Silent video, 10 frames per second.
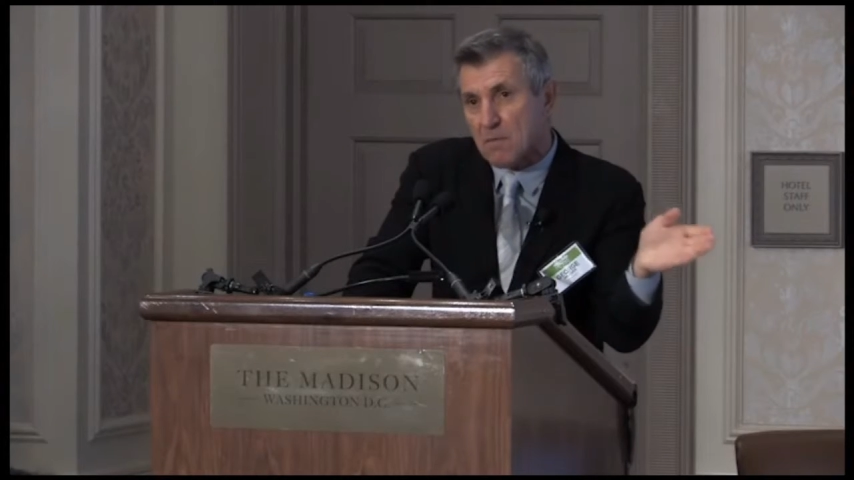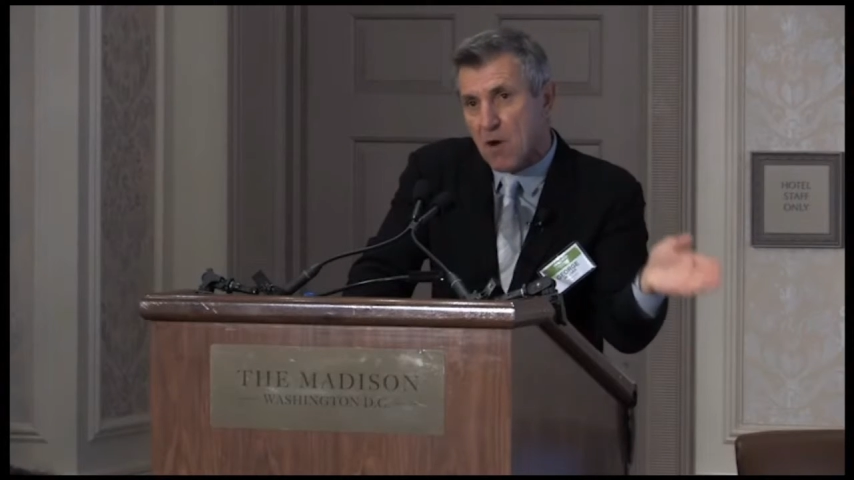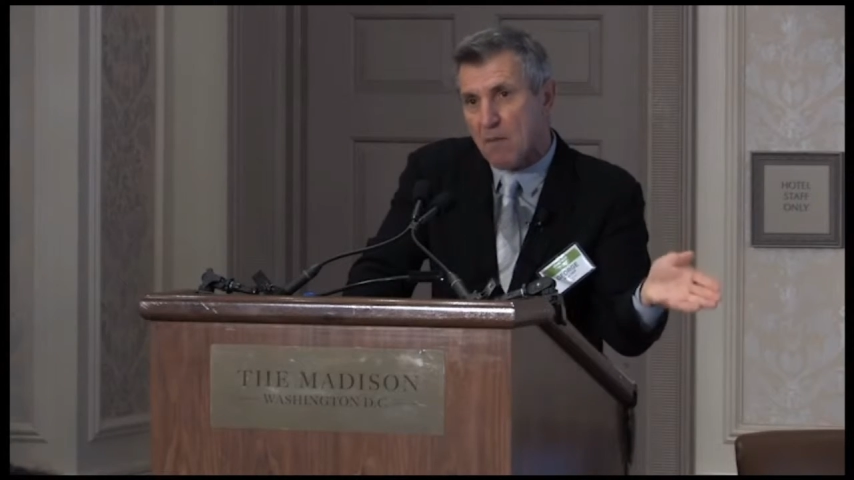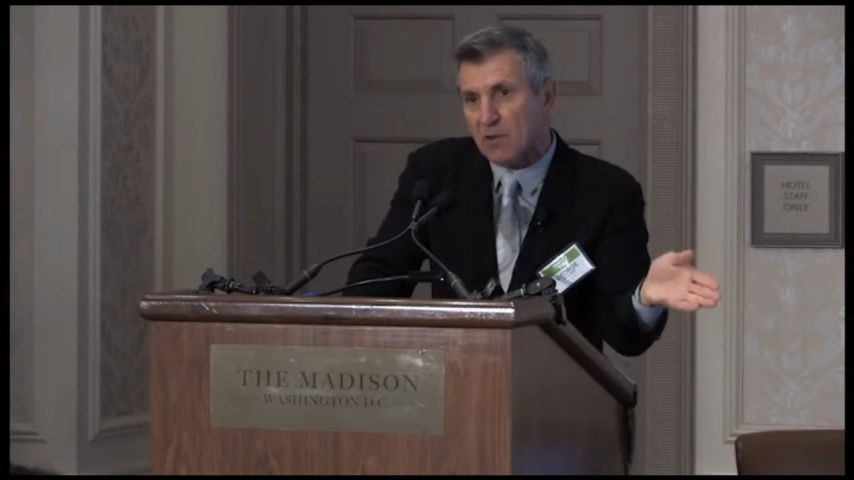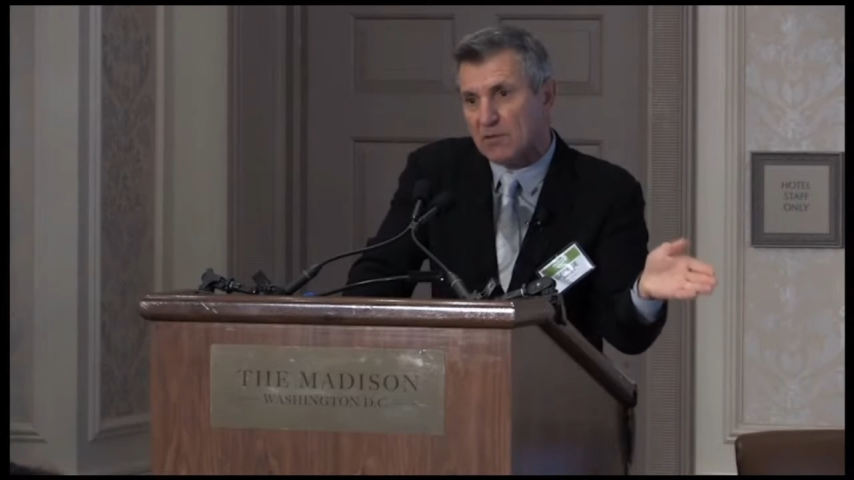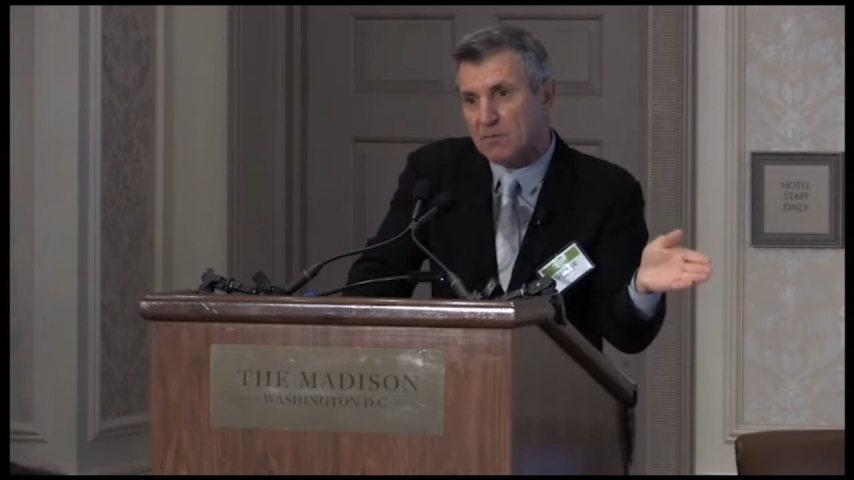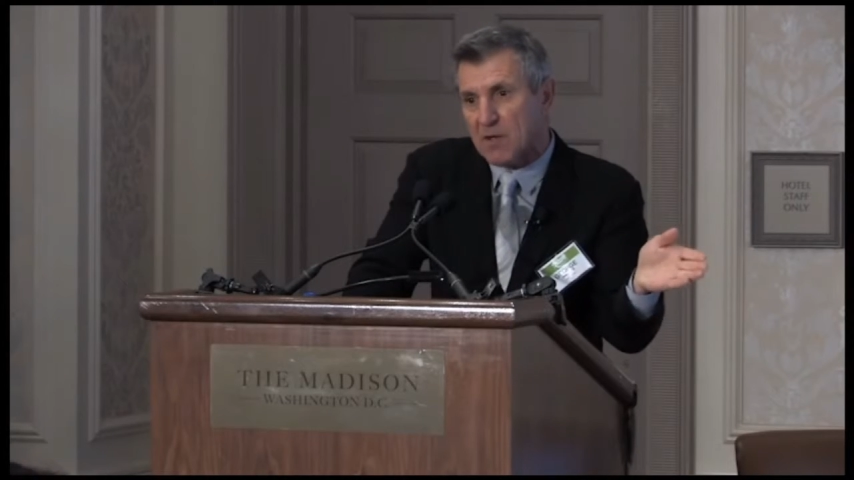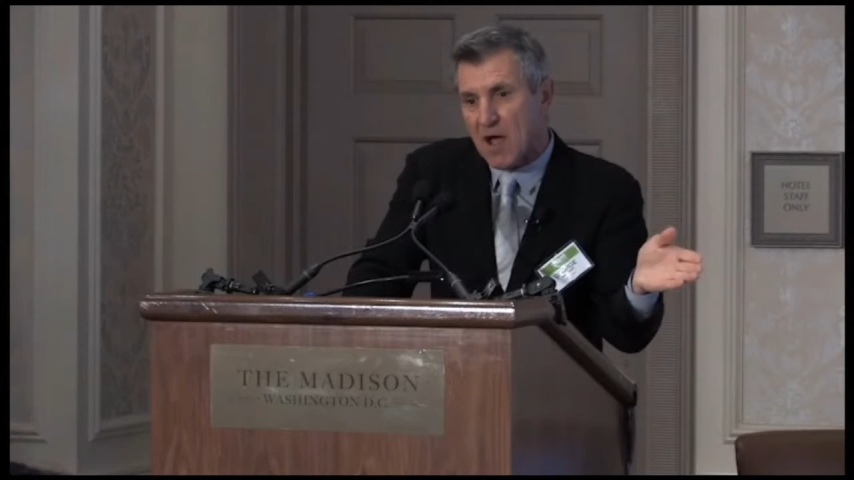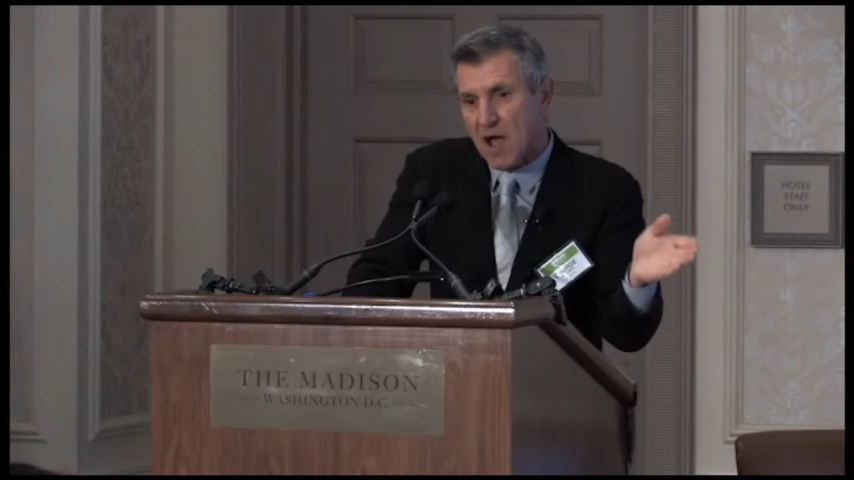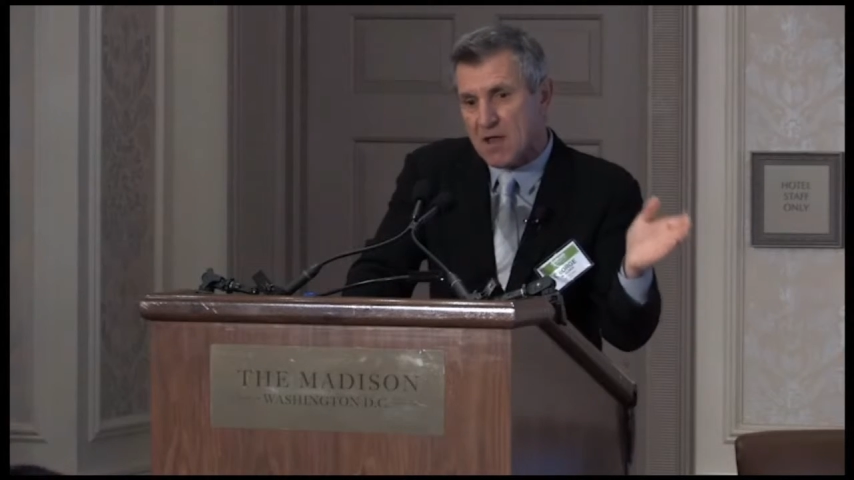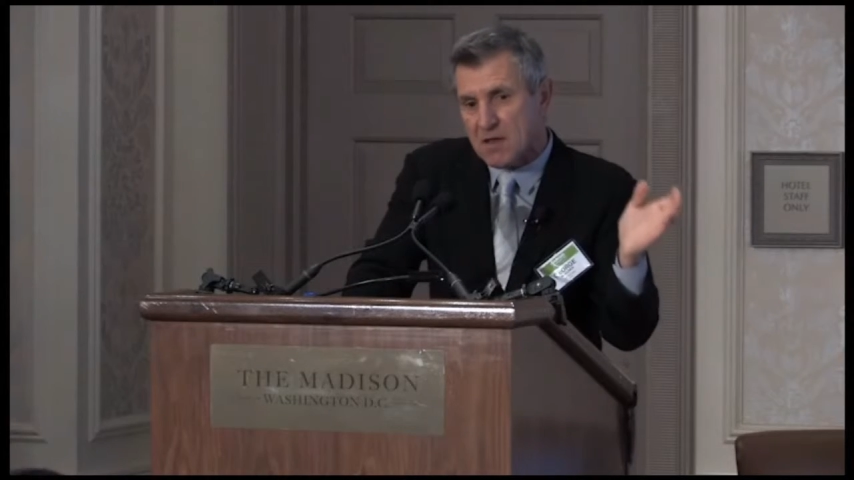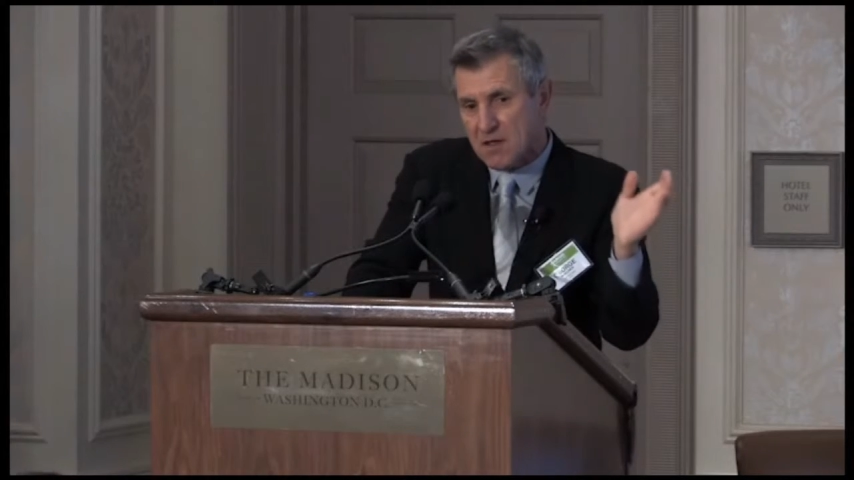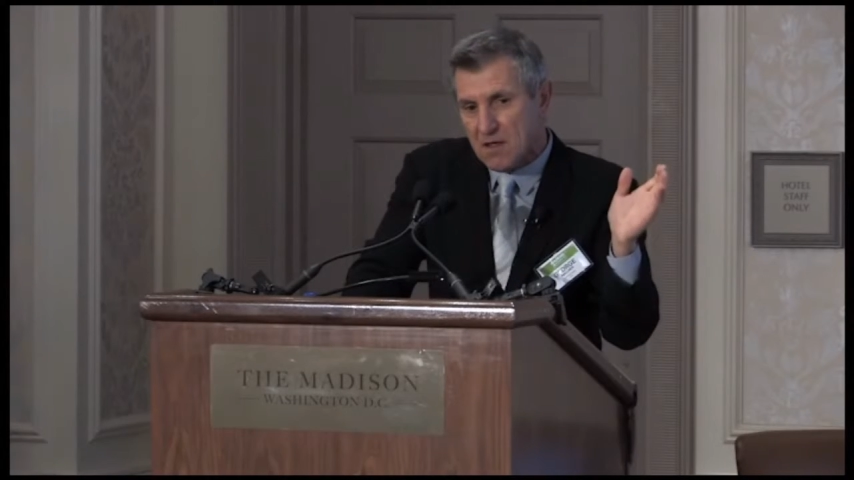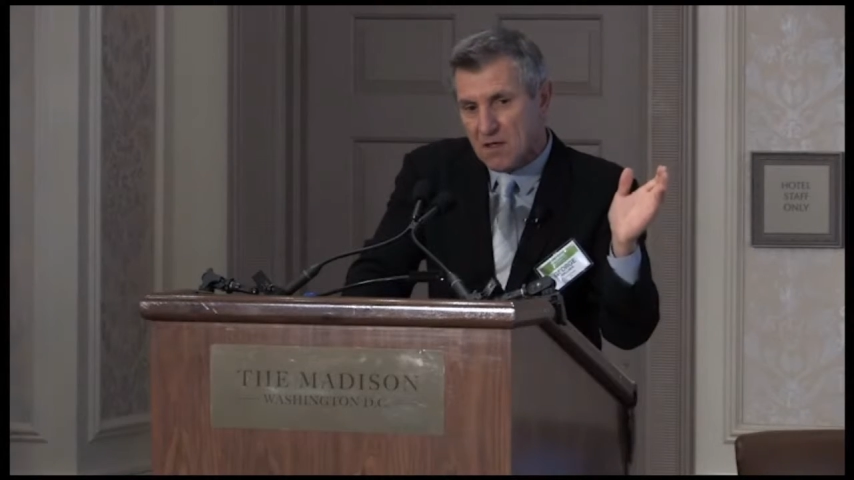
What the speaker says: promise behind